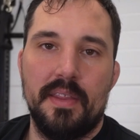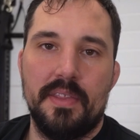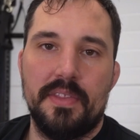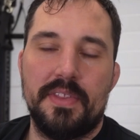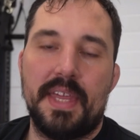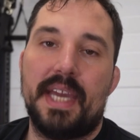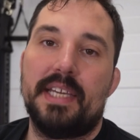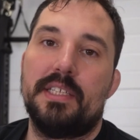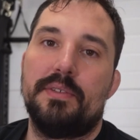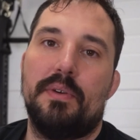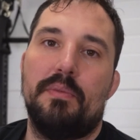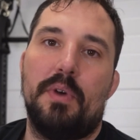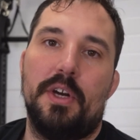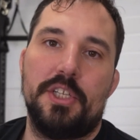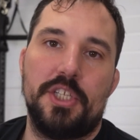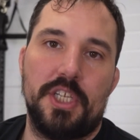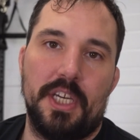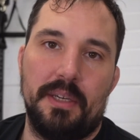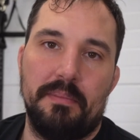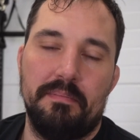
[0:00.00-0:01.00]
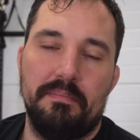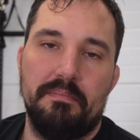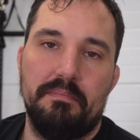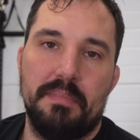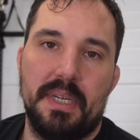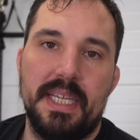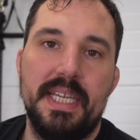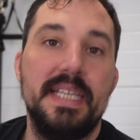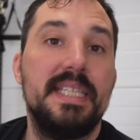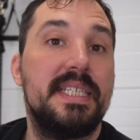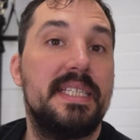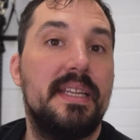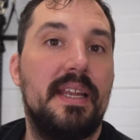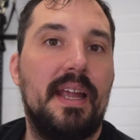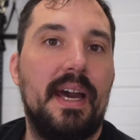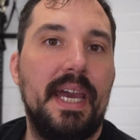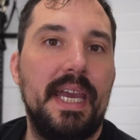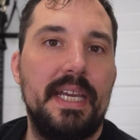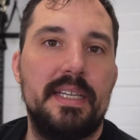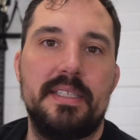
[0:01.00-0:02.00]
Thanks for watching. Please
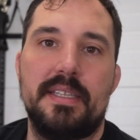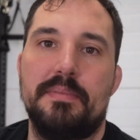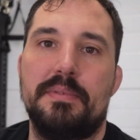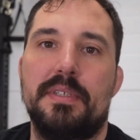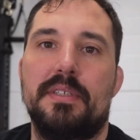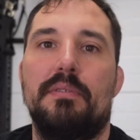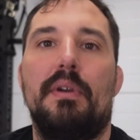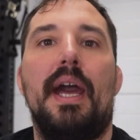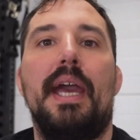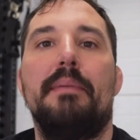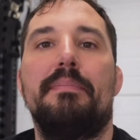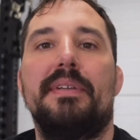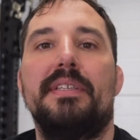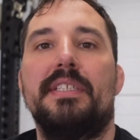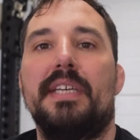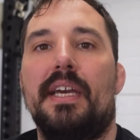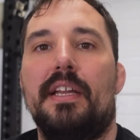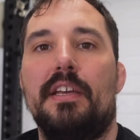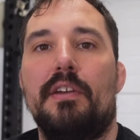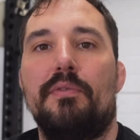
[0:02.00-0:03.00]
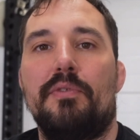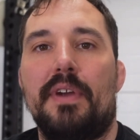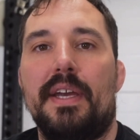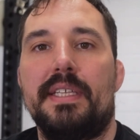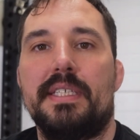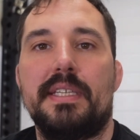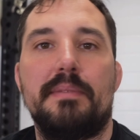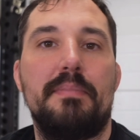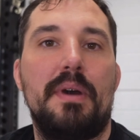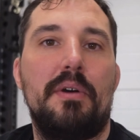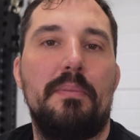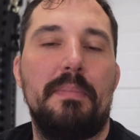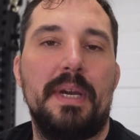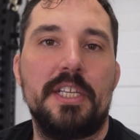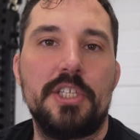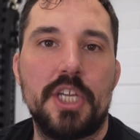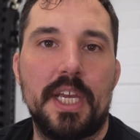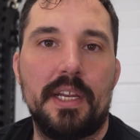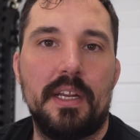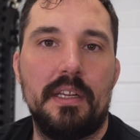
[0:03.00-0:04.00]
like, subscribe and tell your friends about my
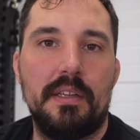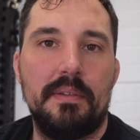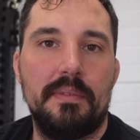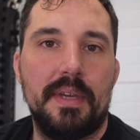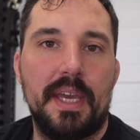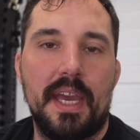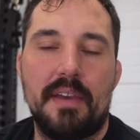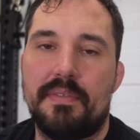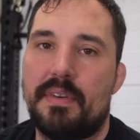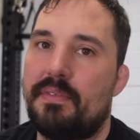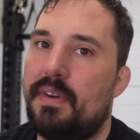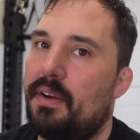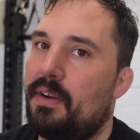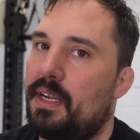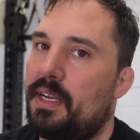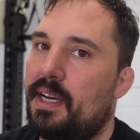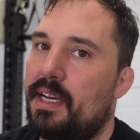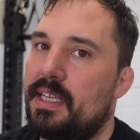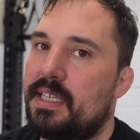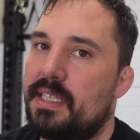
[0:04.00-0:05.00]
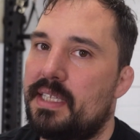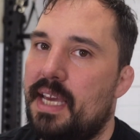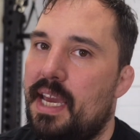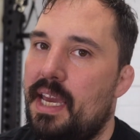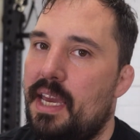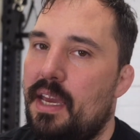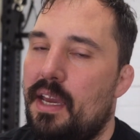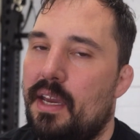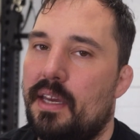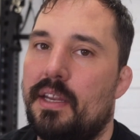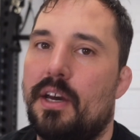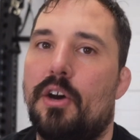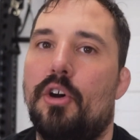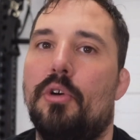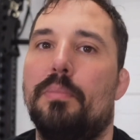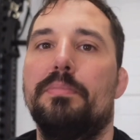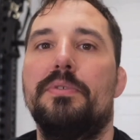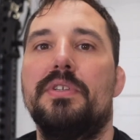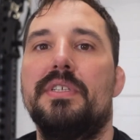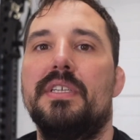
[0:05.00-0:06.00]
channel. Have a very nice day and I
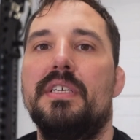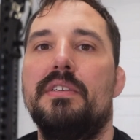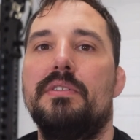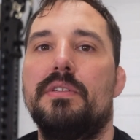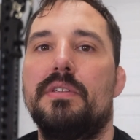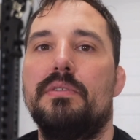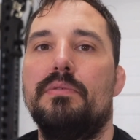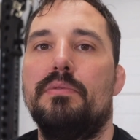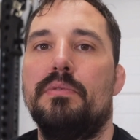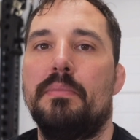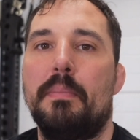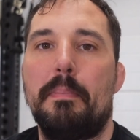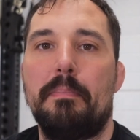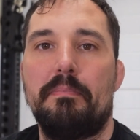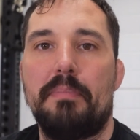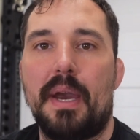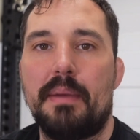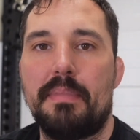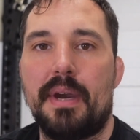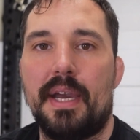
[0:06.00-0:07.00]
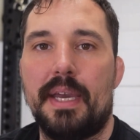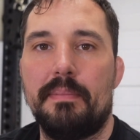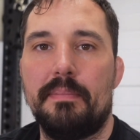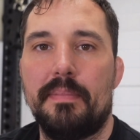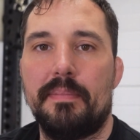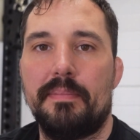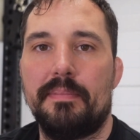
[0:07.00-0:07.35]
hope to see you soon. Bye bye.